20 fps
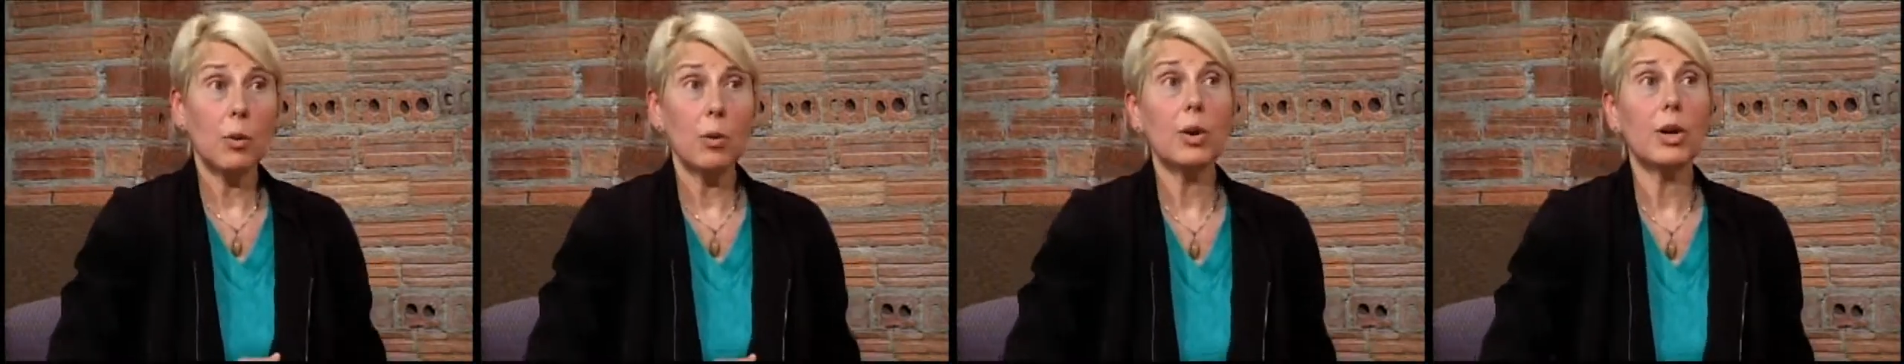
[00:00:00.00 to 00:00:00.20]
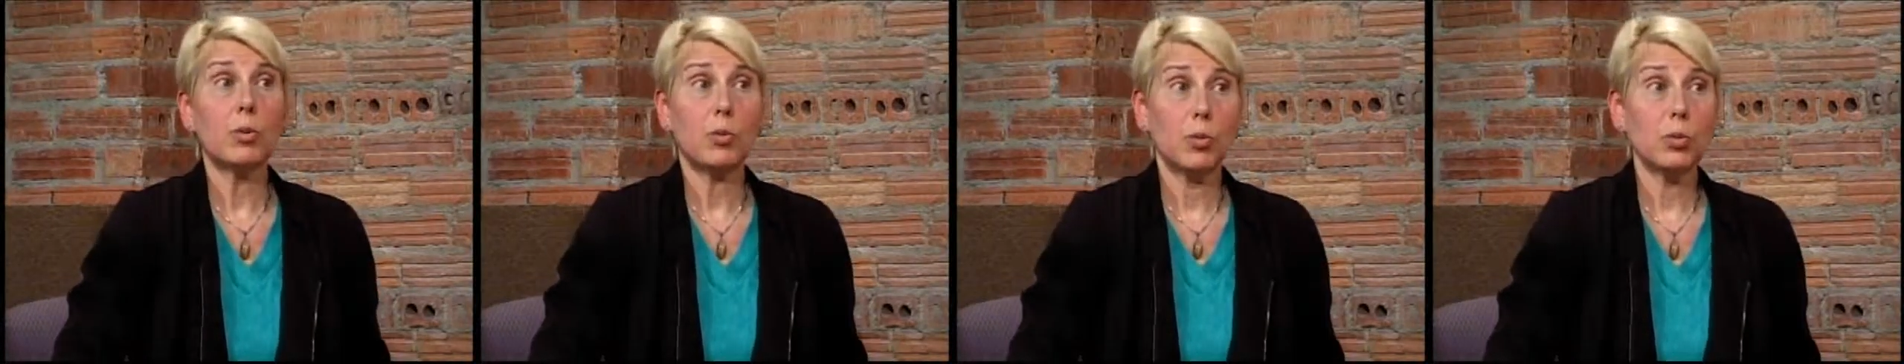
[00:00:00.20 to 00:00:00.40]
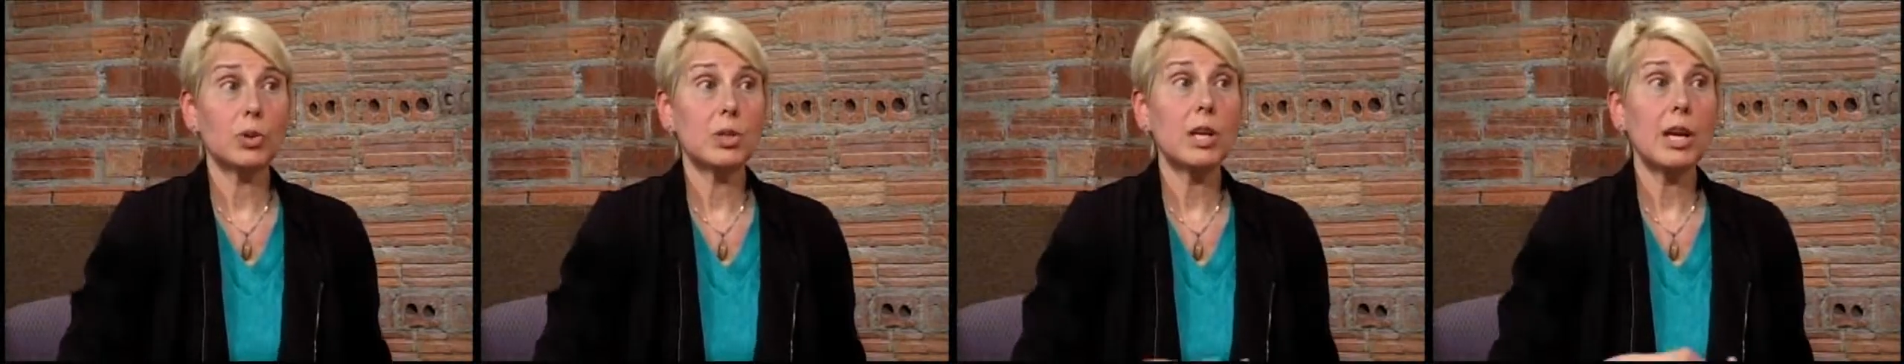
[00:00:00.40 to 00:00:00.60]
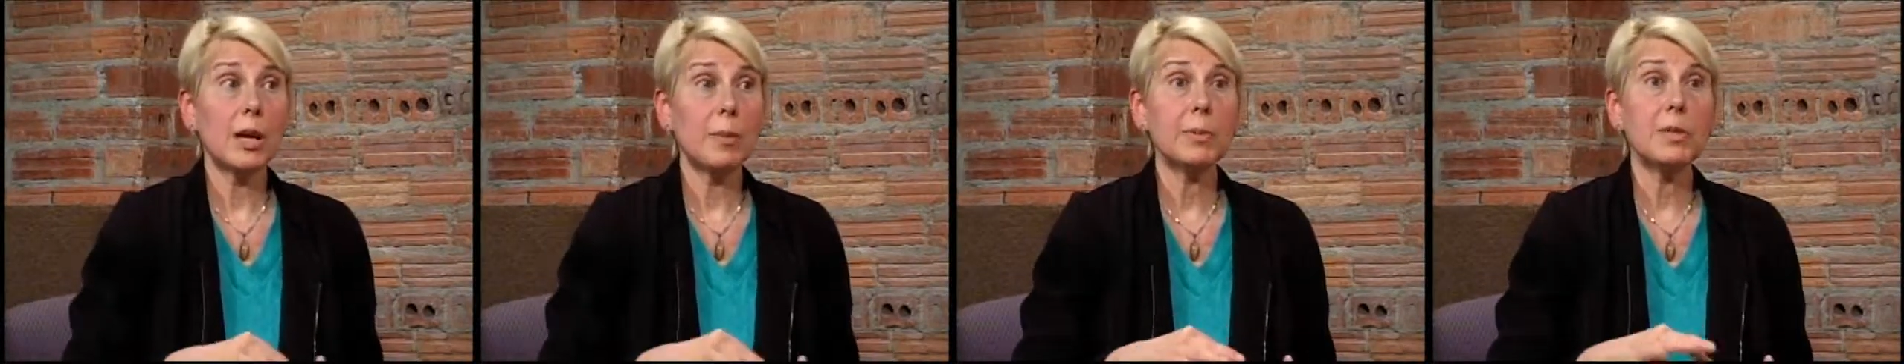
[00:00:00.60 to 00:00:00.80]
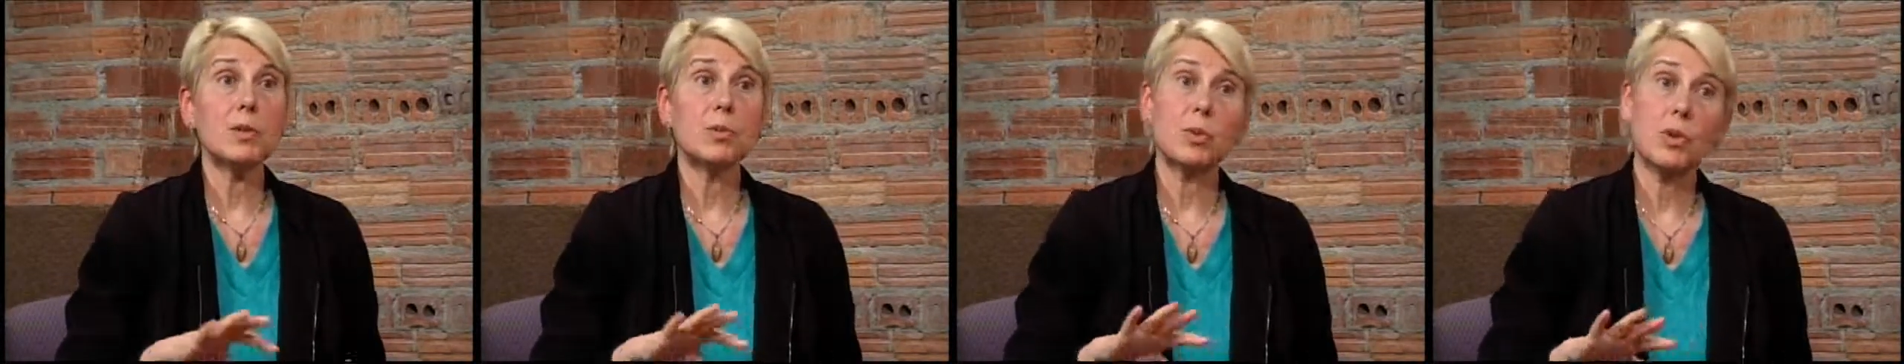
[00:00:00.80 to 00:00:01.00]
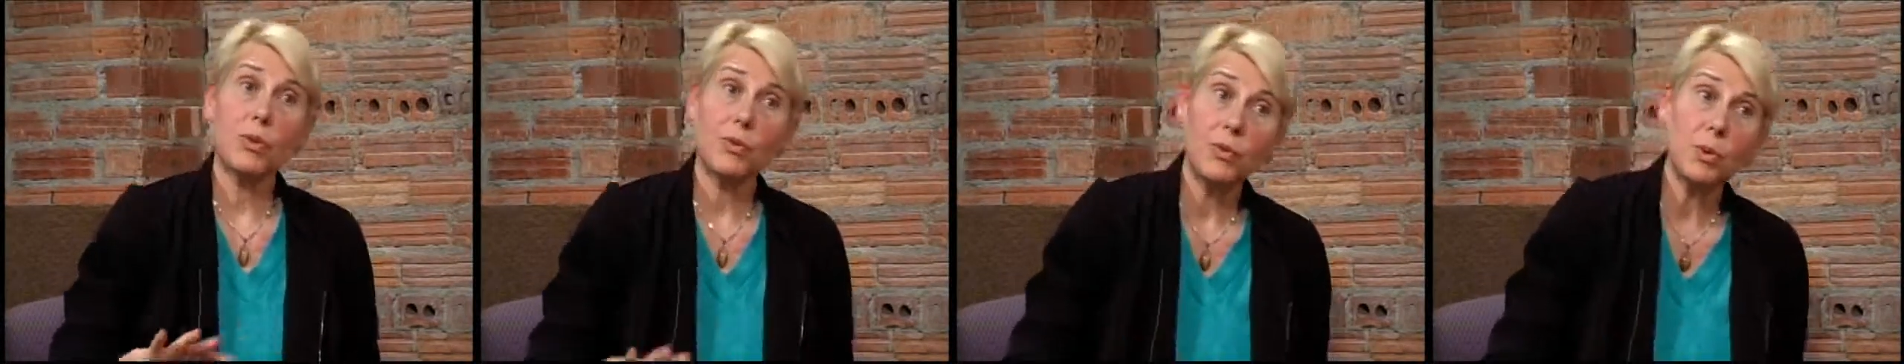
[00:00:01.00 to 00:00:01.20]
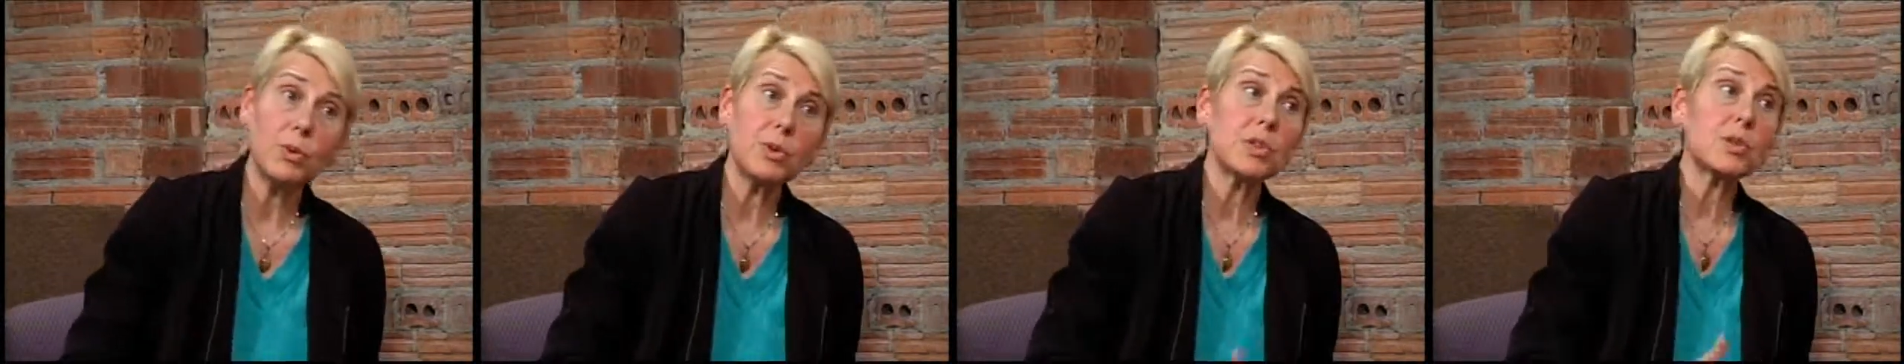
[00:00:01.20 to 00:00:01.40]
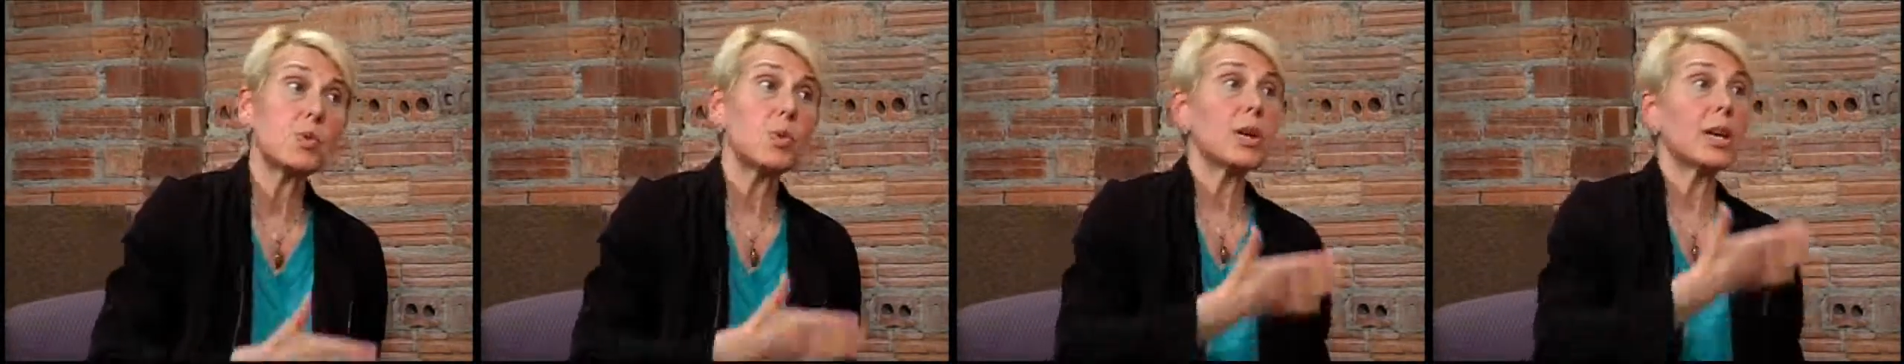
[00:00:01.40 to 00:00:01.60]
And what happens with food